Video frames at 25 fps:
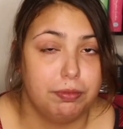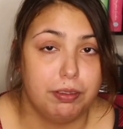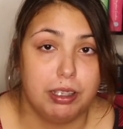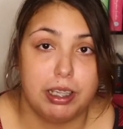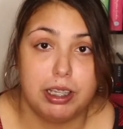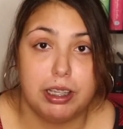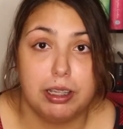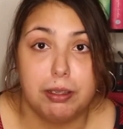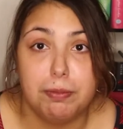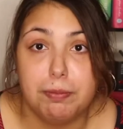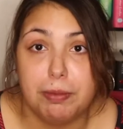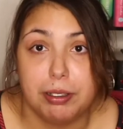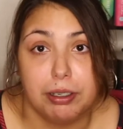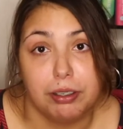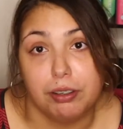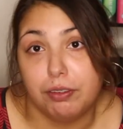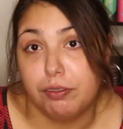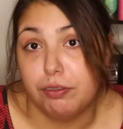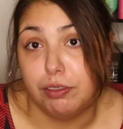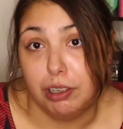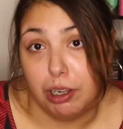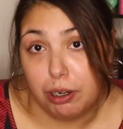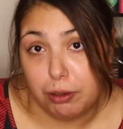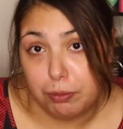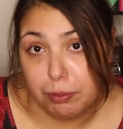the middle
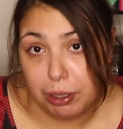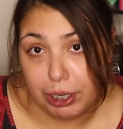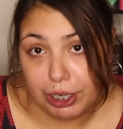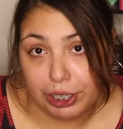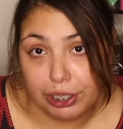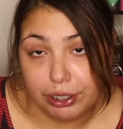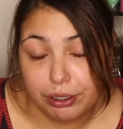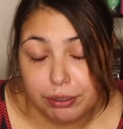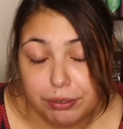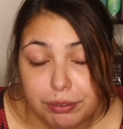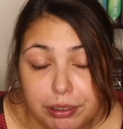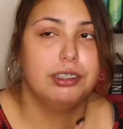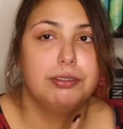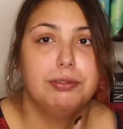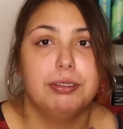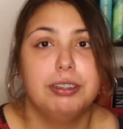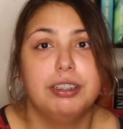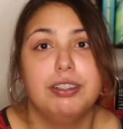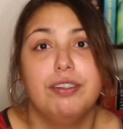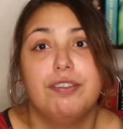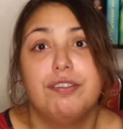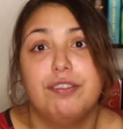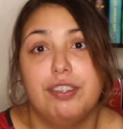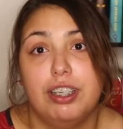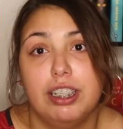of nowhere. This was
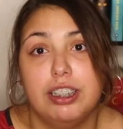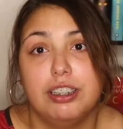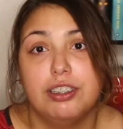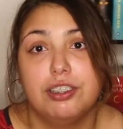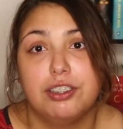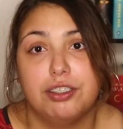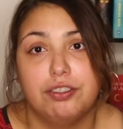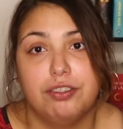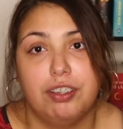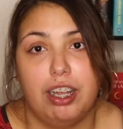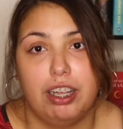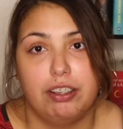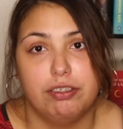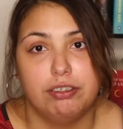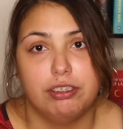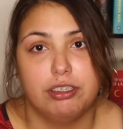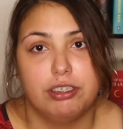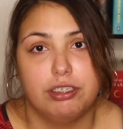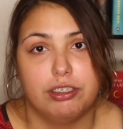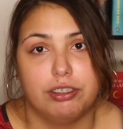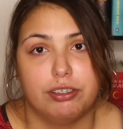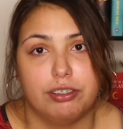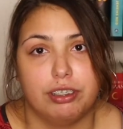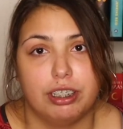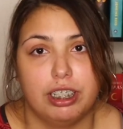a fun survival
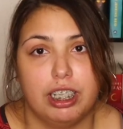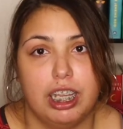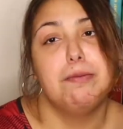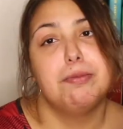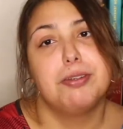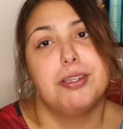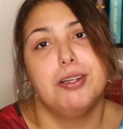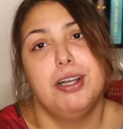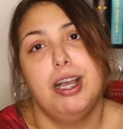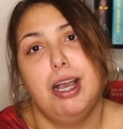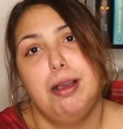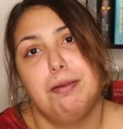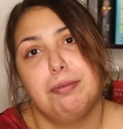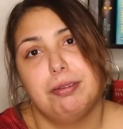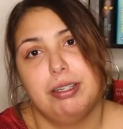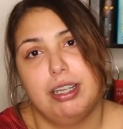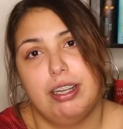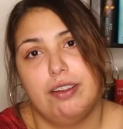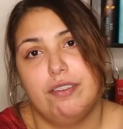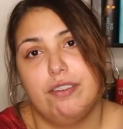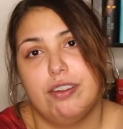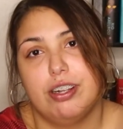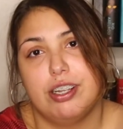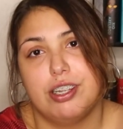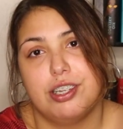story. I'm so happy that I
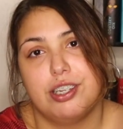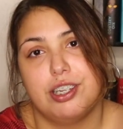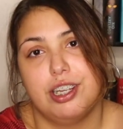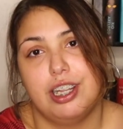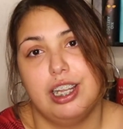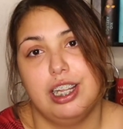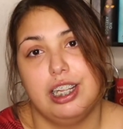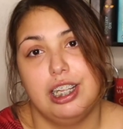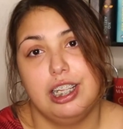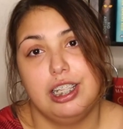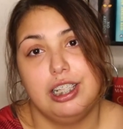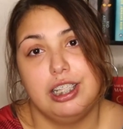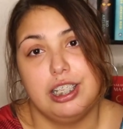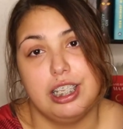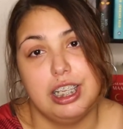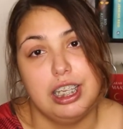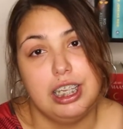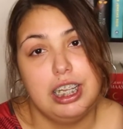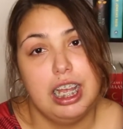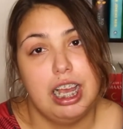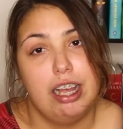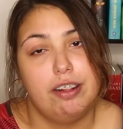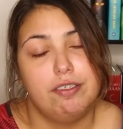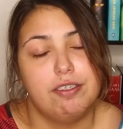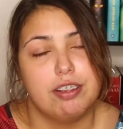finished it and it did
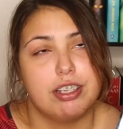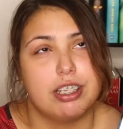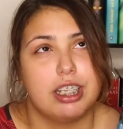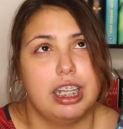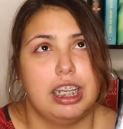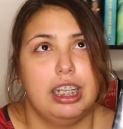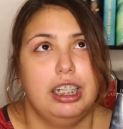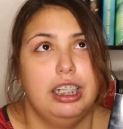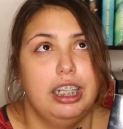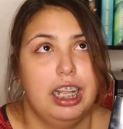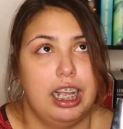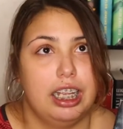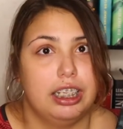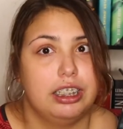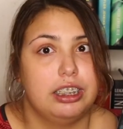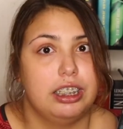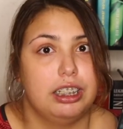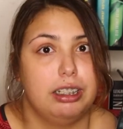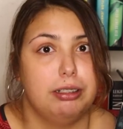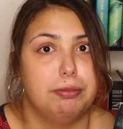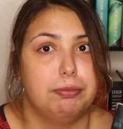have this like lasting